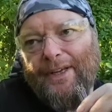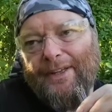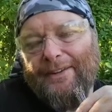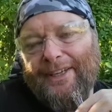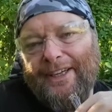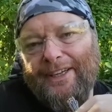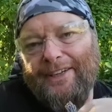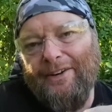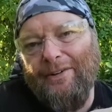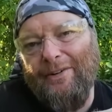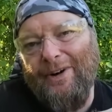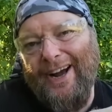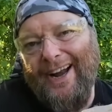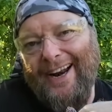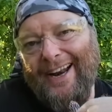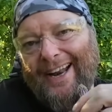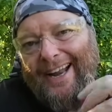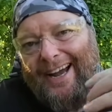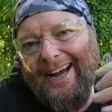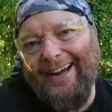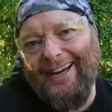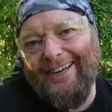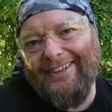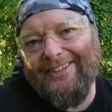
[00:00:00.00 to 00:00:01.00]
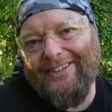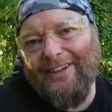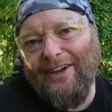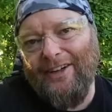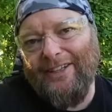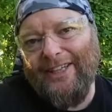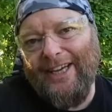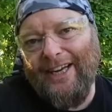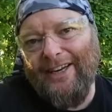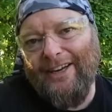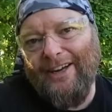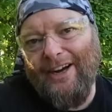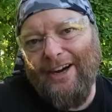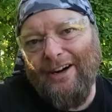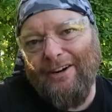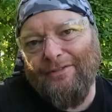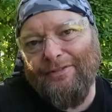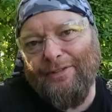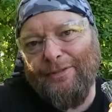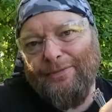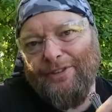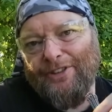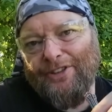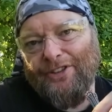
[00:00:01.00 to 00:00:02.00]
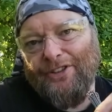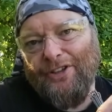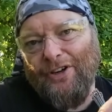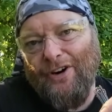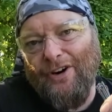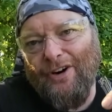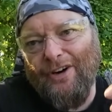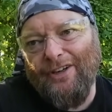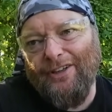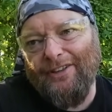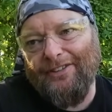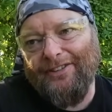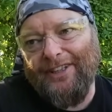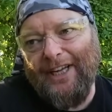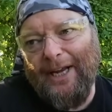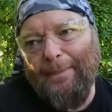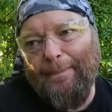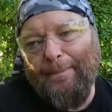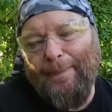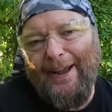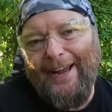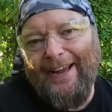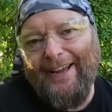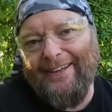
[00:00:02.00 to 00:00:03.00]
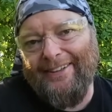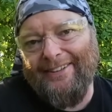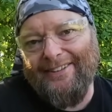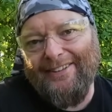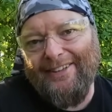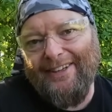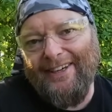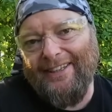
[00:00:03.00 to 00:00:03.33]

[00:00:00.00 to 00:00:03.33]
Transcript: they don't last all that long from the shore because they bend